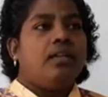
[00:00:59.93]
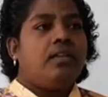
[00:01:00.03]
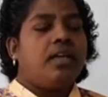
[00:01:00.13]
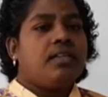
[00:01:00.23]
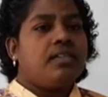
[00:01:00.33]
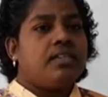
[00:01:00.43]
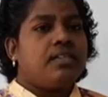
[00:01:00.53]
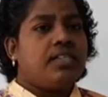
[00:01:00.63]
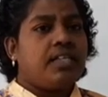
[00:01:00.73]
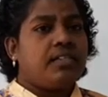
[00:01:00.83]
the
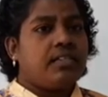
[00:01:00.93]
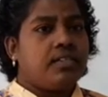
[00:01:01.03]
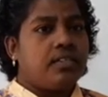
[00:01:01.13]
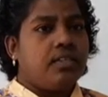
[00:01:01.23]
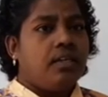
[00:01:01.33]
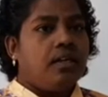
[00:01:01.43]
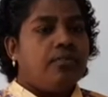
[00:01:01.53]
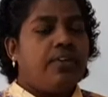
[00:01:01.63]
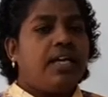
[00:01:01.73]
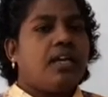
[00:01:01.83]
6
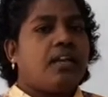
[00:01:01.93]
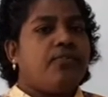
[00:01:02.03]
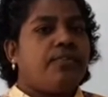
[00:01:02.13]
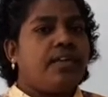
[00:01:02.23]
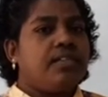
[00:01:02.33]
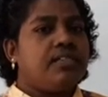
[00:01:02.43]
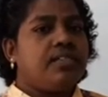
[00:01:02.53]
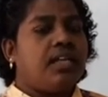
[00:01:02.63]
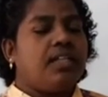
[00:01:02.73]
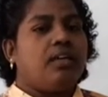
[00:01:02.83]
figure
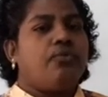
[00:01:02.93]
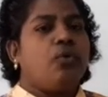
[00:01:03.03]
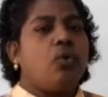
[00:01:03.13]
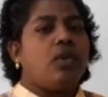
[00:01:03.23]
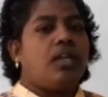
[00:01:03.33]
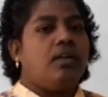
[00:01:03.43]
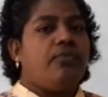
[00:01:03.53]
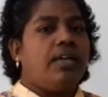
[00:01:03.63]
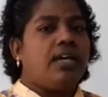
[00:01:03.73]
reference and the 4 figure